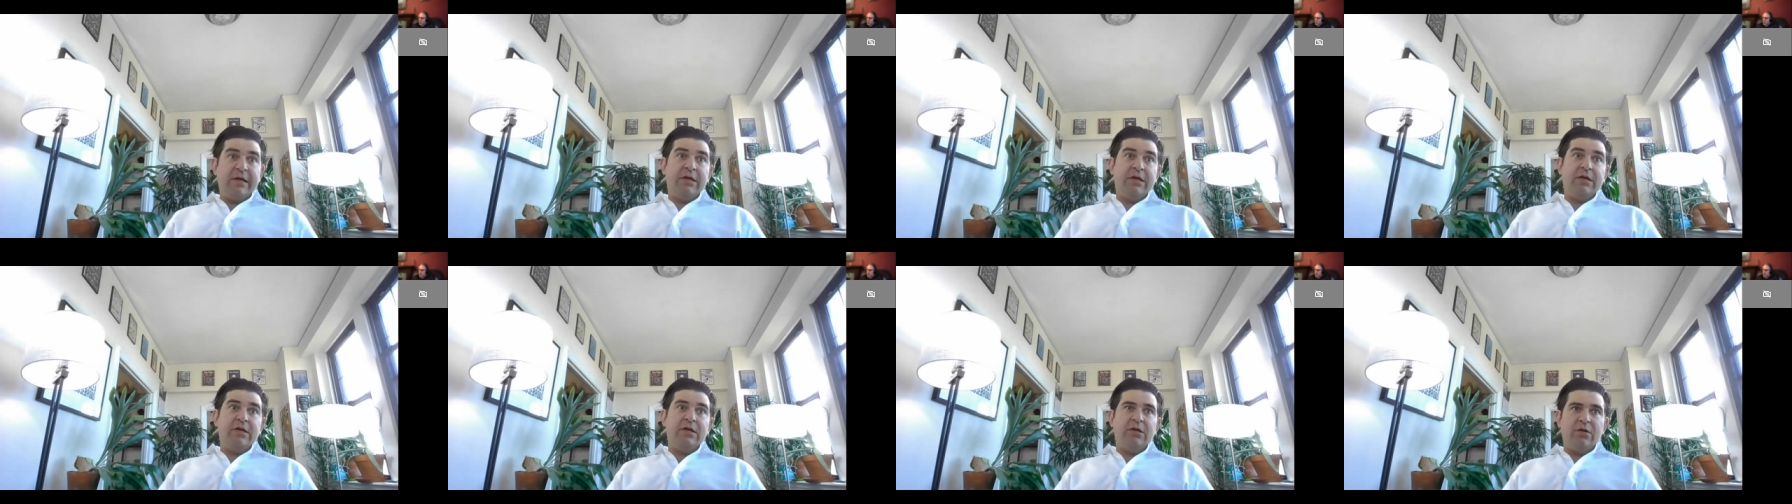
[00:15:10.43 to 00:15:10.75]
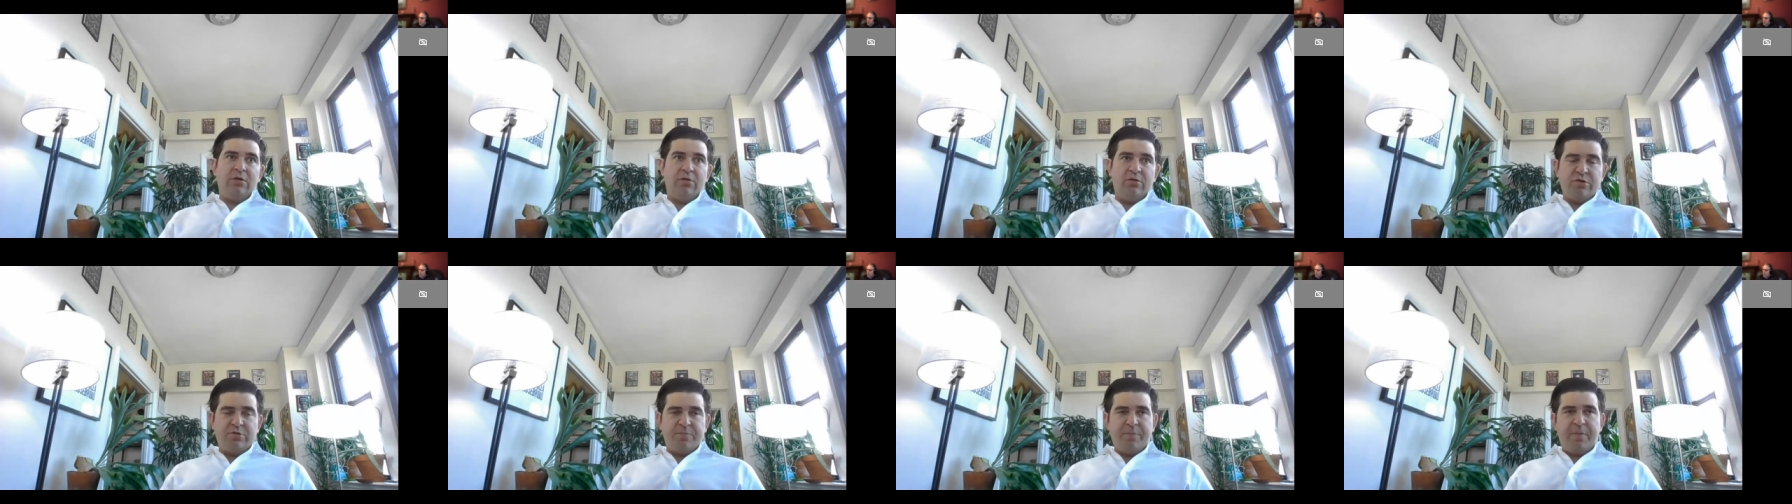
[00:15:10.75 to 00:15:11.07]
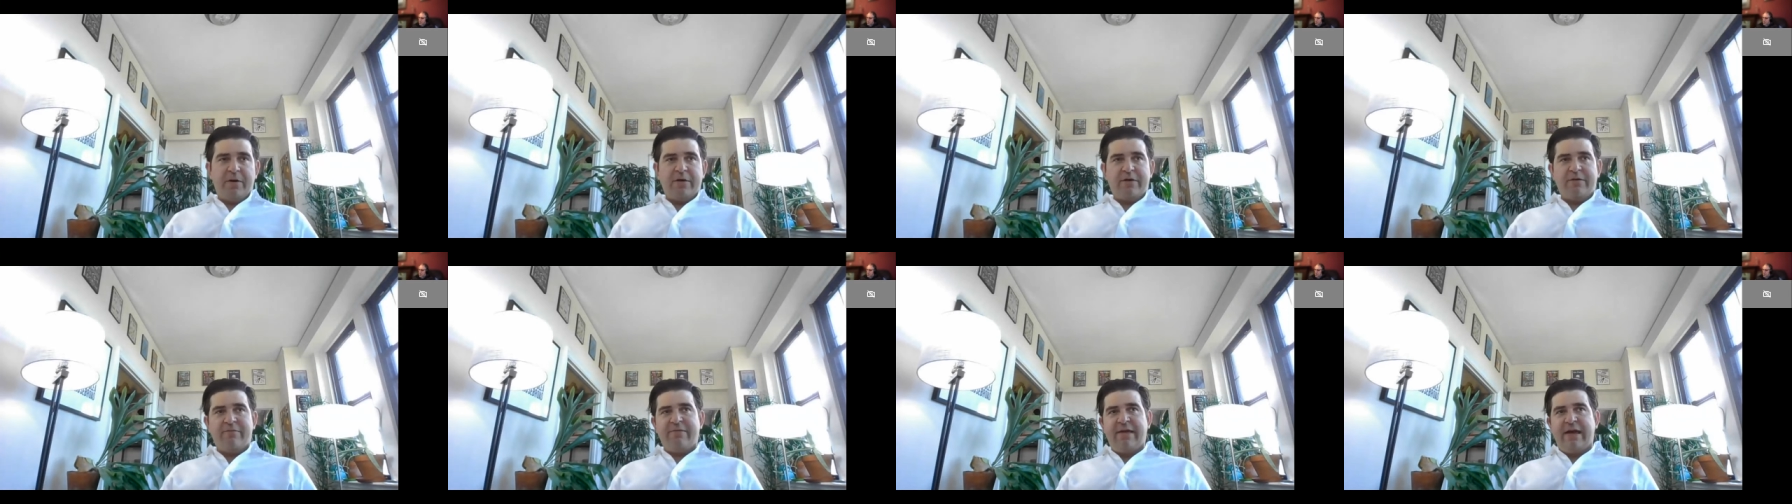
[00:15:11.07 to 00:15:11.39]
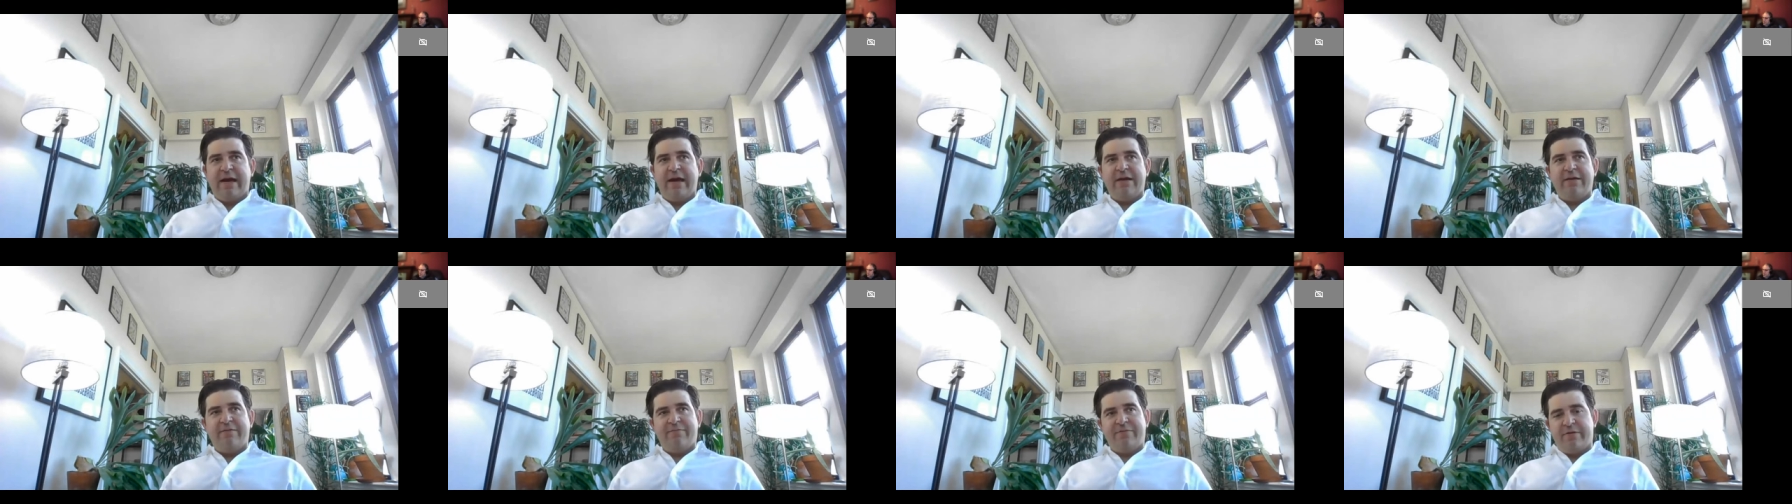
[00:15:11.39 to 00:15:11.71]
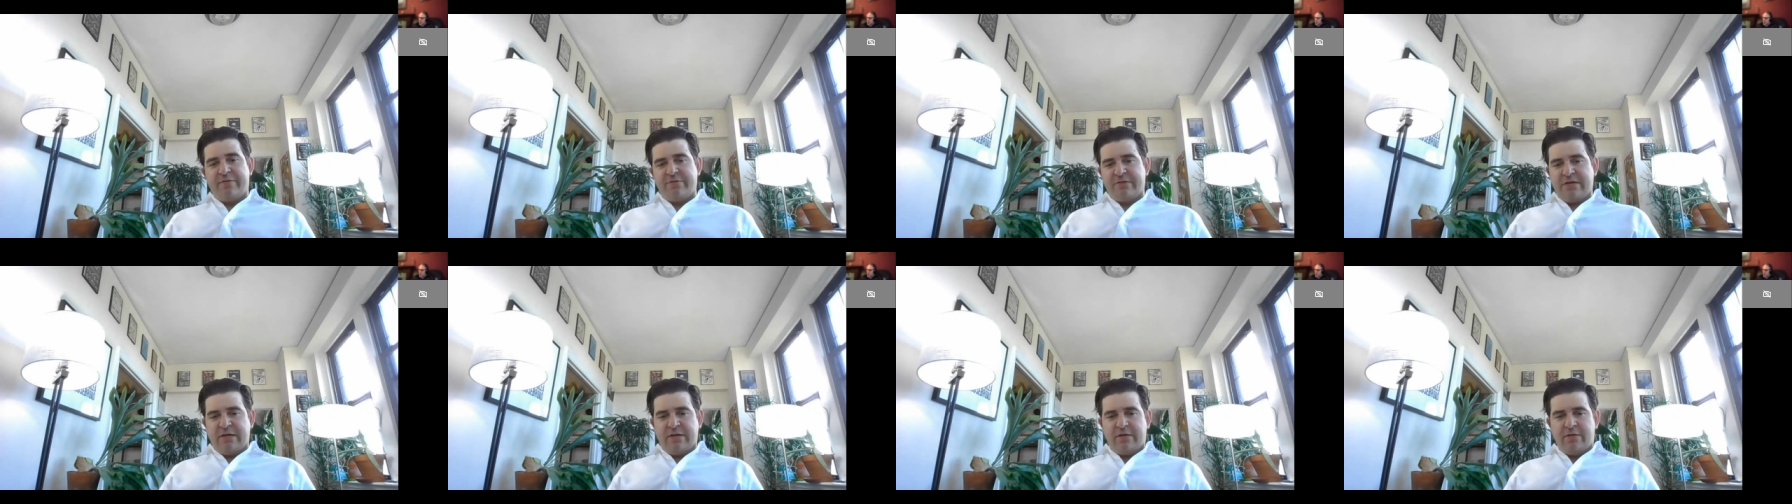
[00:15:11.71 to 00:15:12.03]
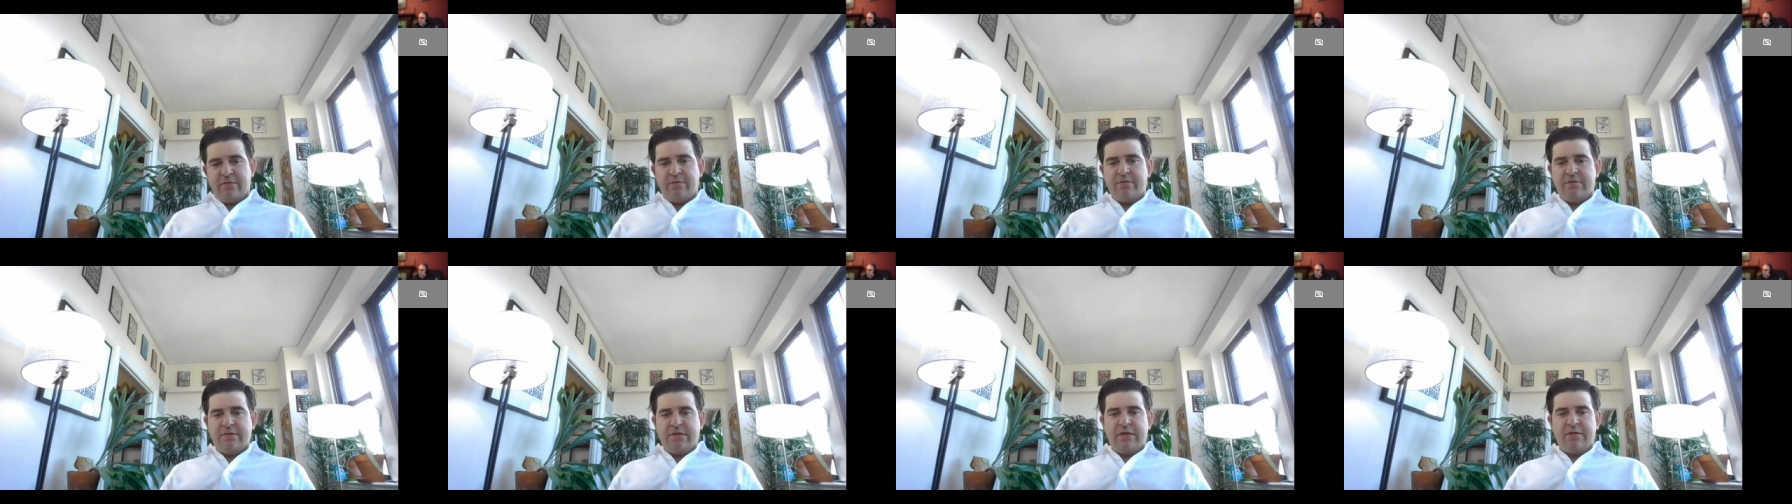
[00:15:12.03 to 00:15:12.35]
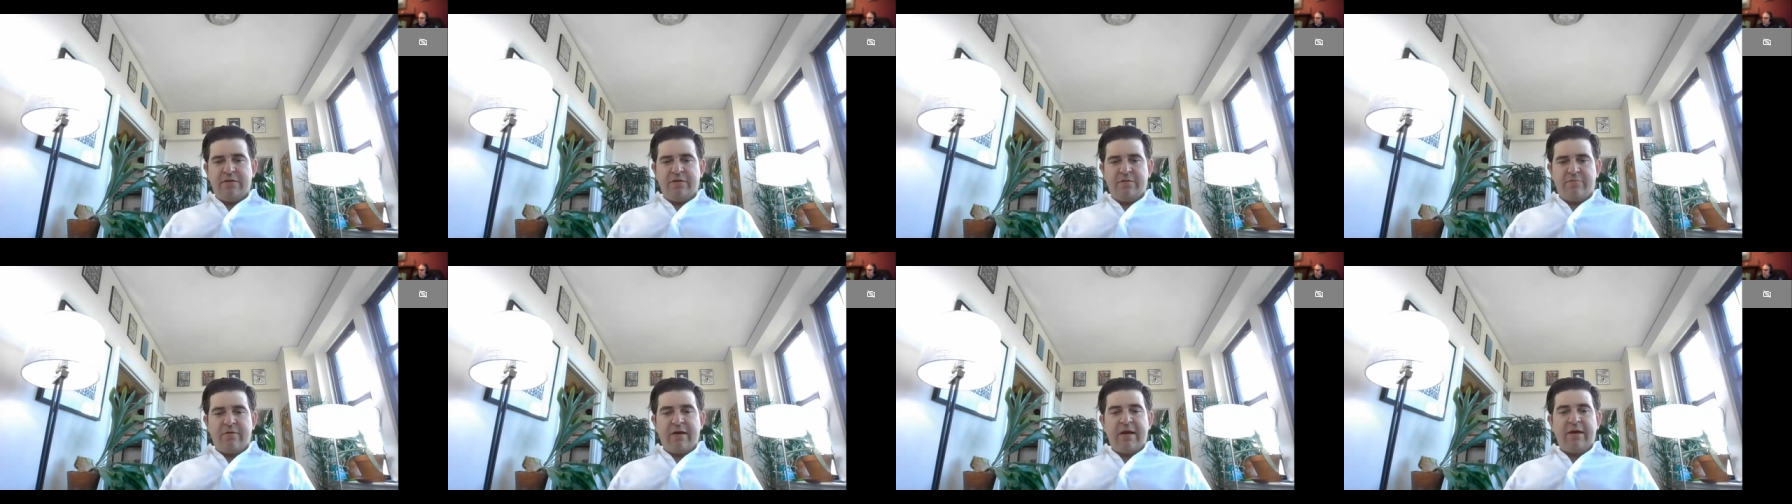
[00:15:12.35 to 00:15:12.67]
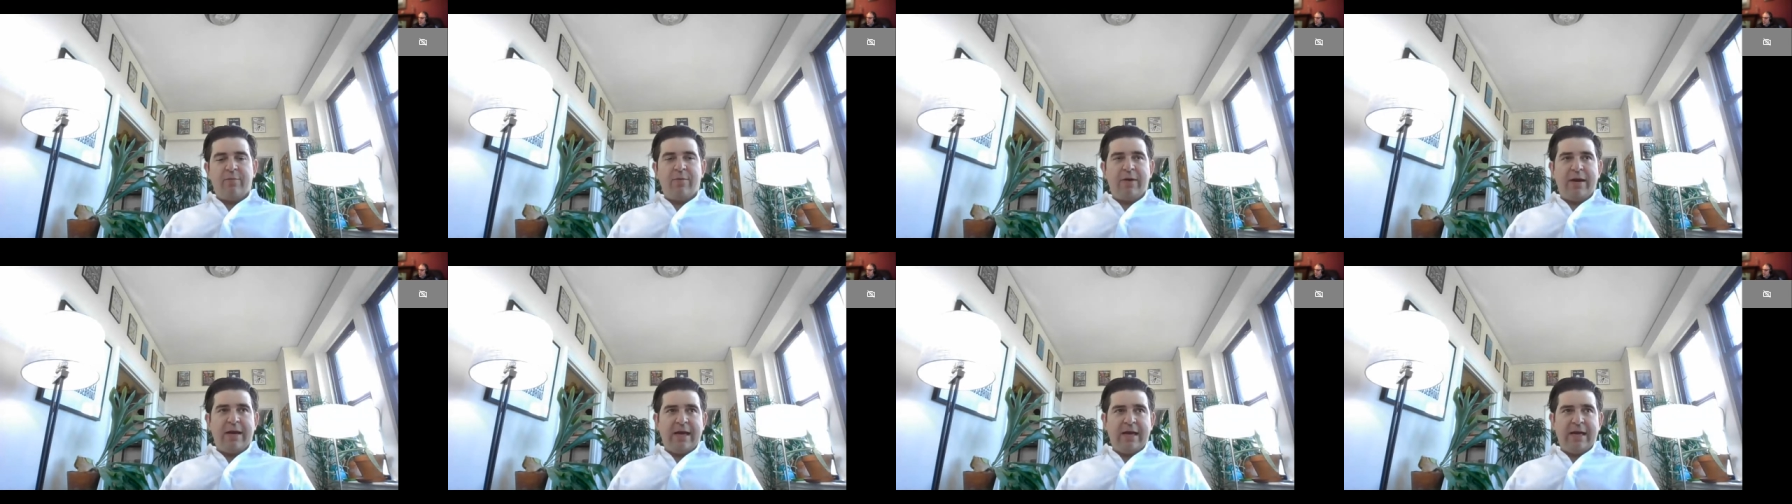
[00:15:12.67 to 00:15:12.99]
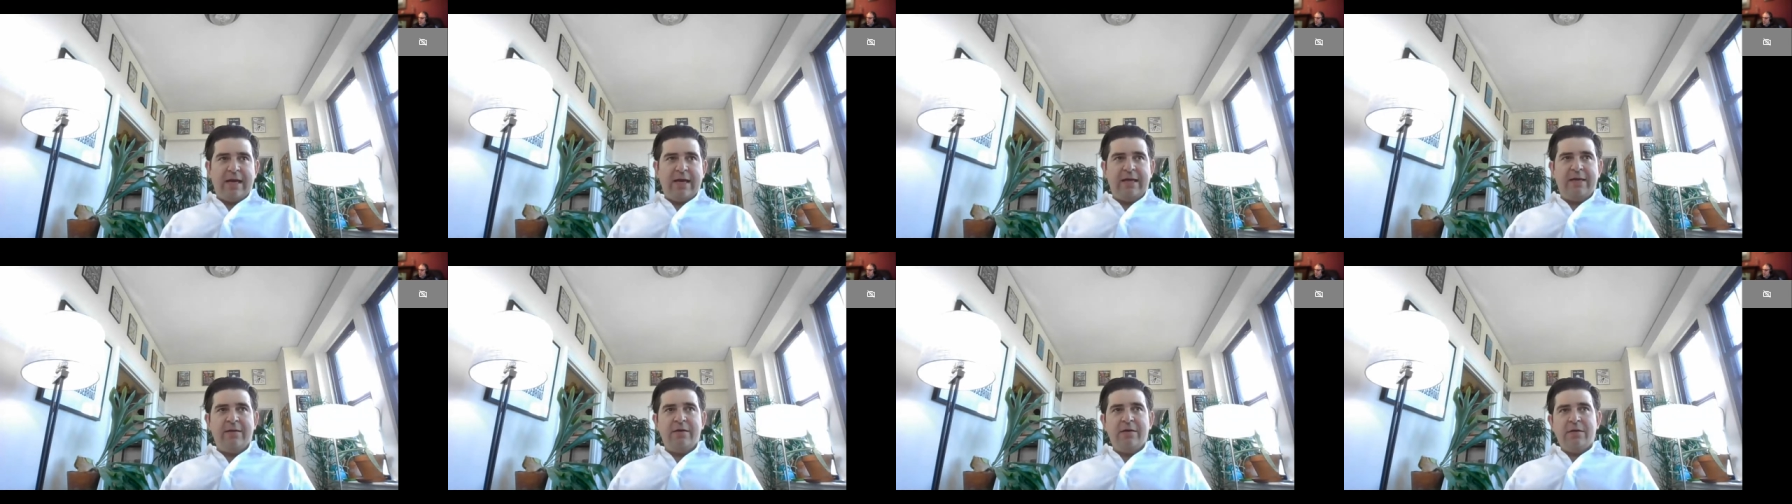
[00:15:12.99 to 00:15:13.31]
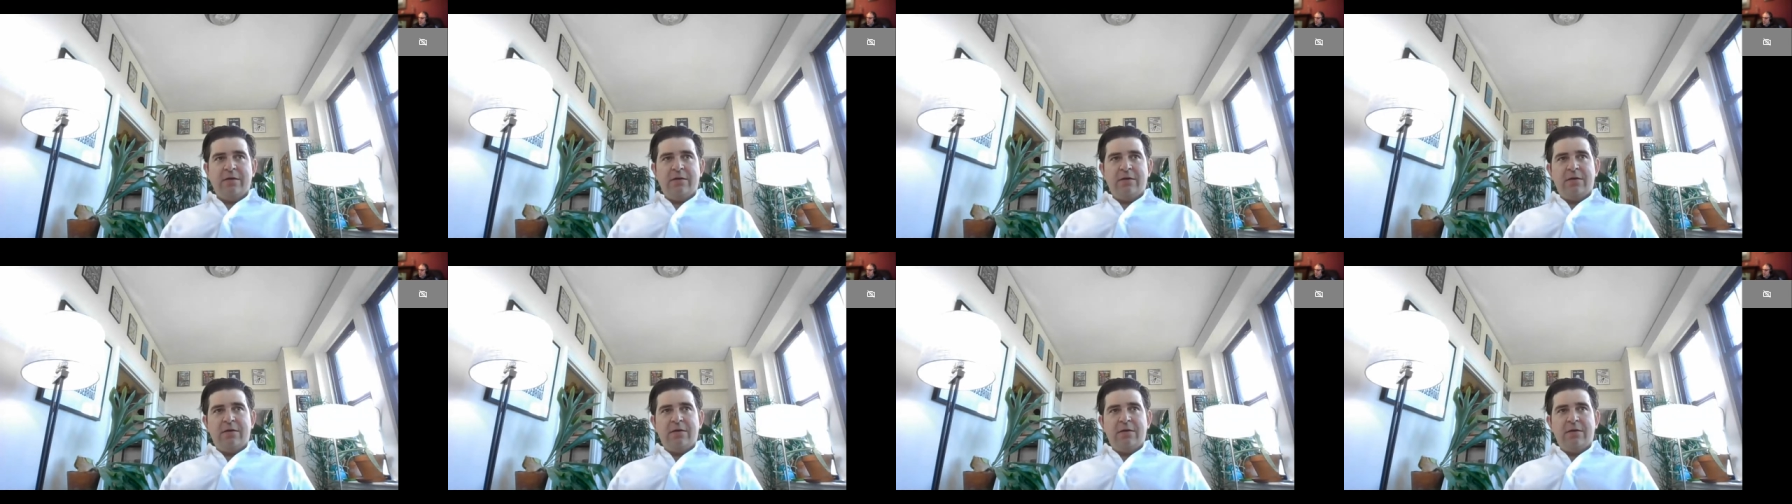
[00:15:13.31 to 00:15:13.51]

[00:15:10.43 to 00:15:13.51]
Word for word: a huge part of that if they're done done the right way